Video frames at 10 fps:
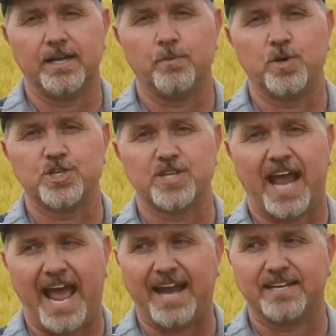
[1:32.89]
which is
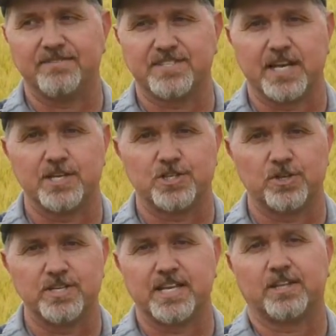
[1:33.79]
an active
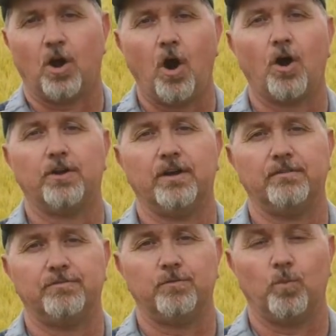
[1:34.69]
sensor, is at the heart
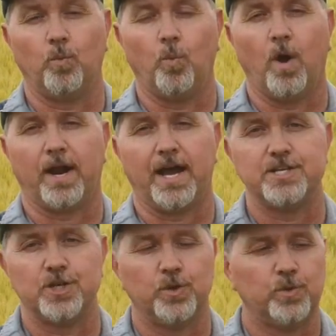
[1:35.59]
of what
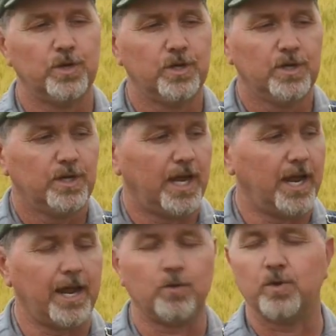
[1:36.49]
I do.
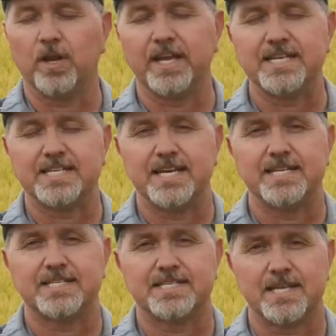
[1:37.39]
And really,
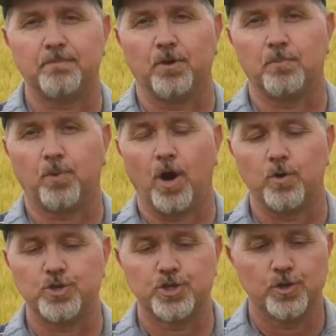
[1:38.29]
it's a simple
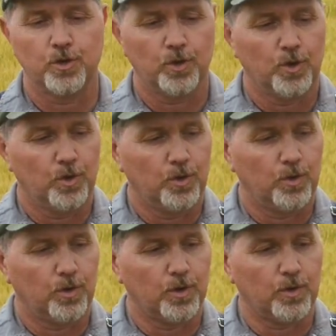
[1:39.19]
approach.
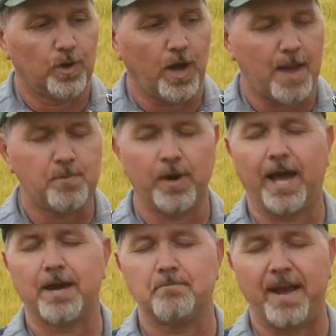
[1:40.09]
I put
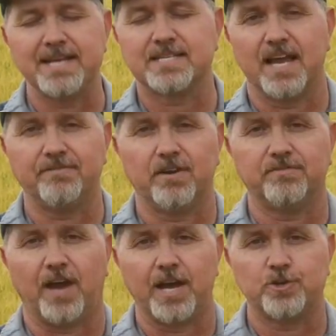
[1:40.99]
out a base level
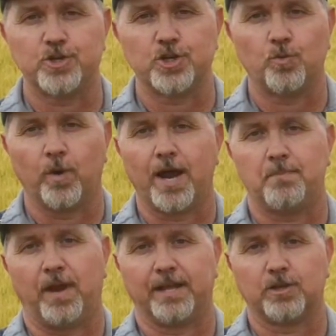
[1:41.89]
of nitrogen when I
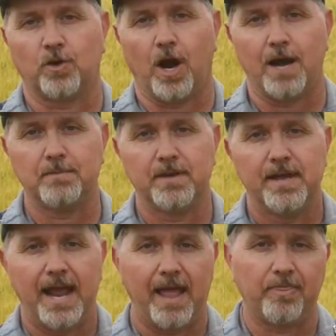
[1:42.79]
plant the crop,
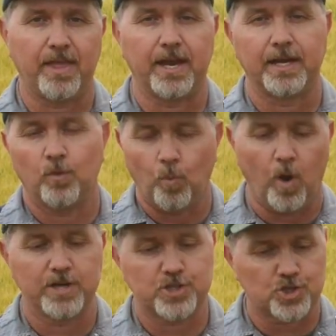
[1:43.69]
and then in
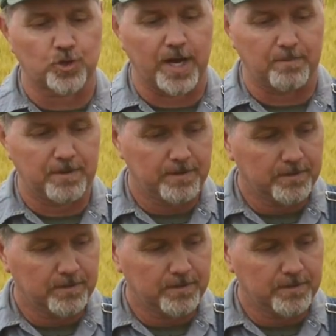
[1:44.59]
one strip